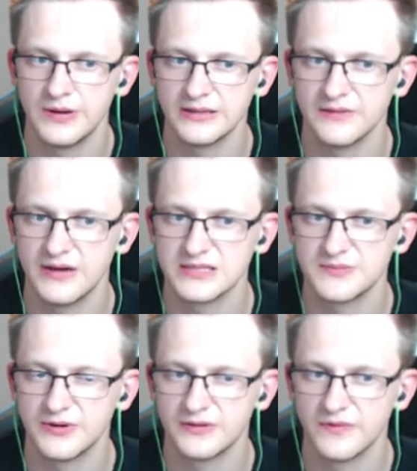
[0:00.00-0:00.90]
Divine
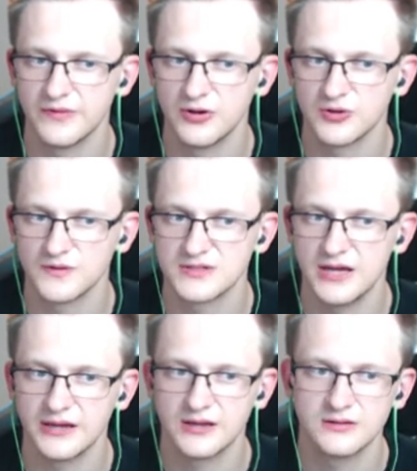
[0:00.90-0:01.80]
Spirit with a lot of
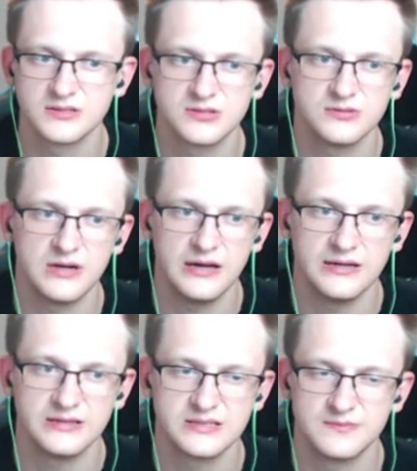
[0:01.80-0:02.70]
cycles, so
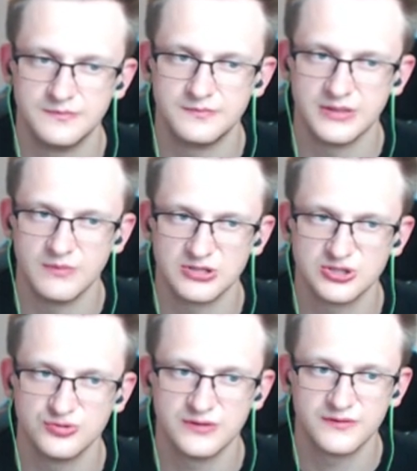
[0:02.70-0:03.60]
it is pretty much
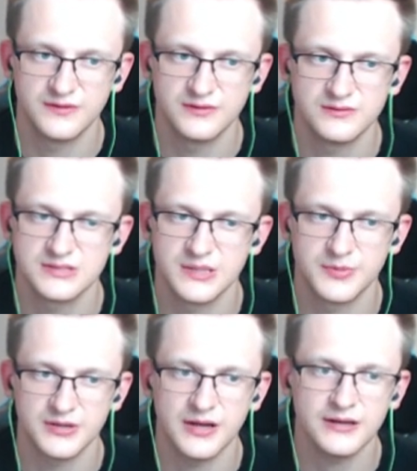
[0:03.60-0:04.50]
two different
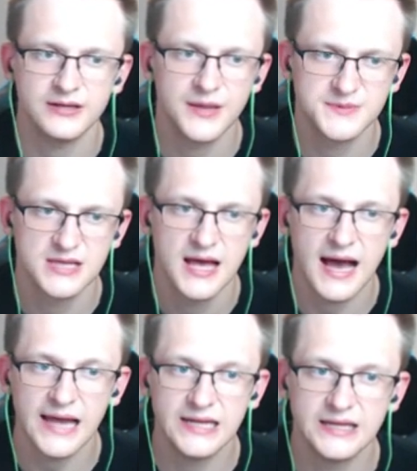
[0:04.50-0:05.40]
separate archetypes.
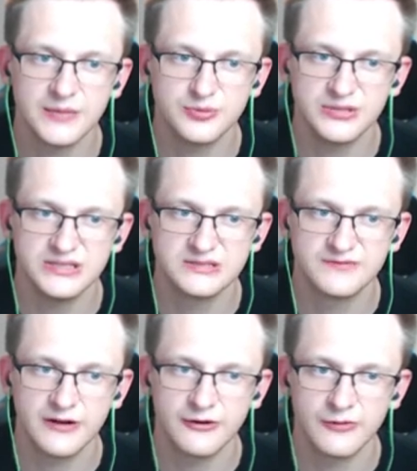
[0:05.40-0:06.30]
Highlander Priest,
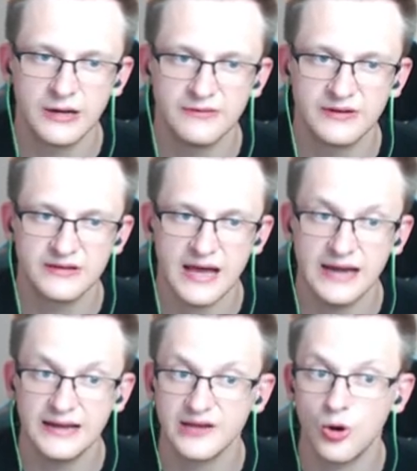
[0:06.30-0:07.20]
very relevant.
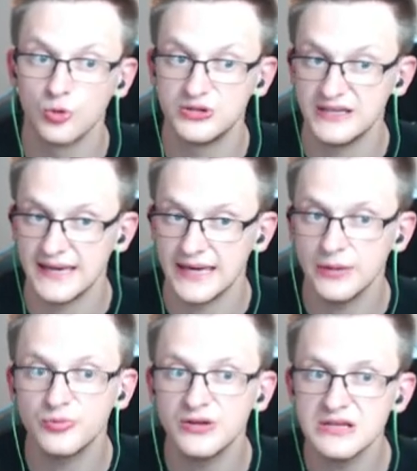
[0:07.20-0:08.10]
Highlander O T K
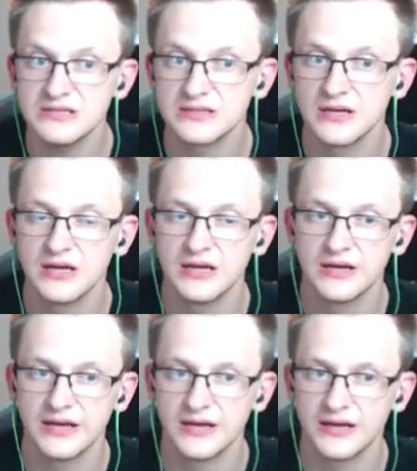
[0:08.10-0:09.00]
Priest.
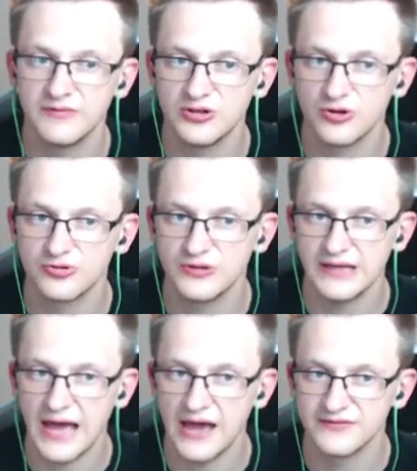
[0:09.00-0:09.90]
Uh, we don't really
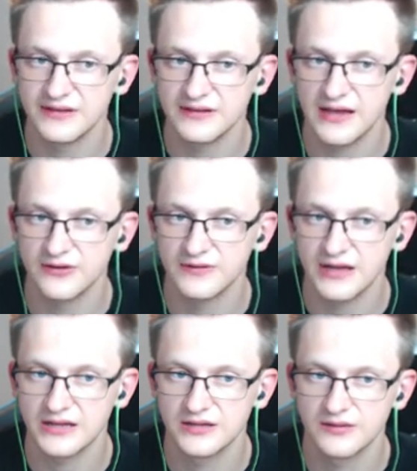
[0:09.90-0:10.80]
have that kind of
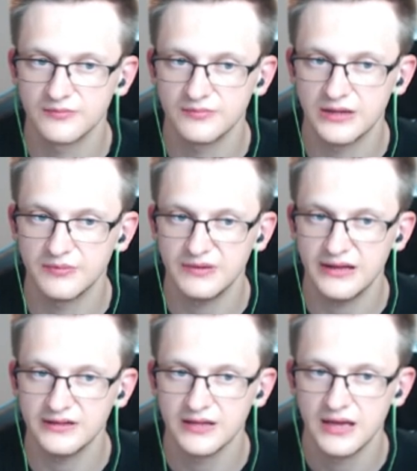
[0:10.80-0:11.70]
deck being
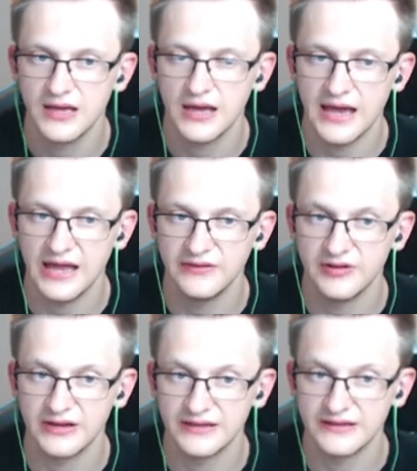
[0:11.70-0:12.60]
played, and
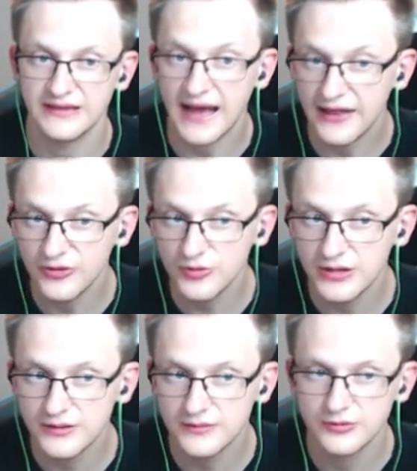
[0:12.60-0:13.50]
you're getting
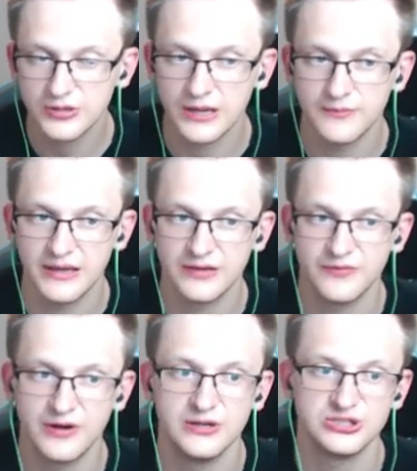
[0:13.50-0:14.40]
Anduin. You can make
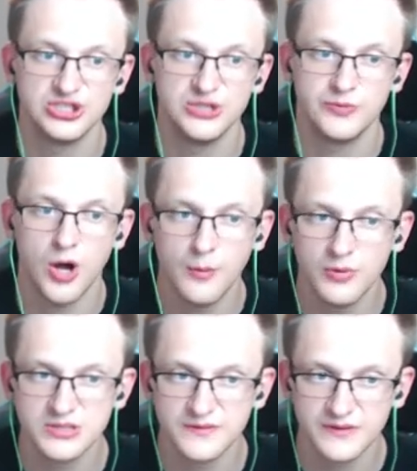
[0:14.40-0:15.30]
very cheap
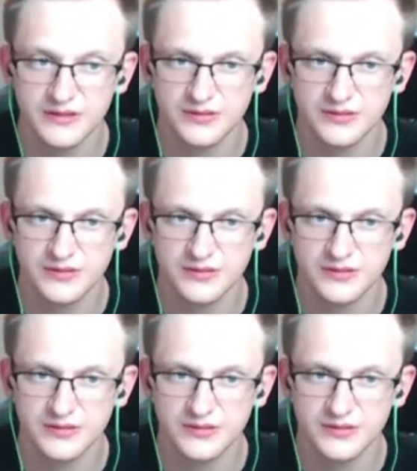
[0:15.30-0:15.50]
combos with it.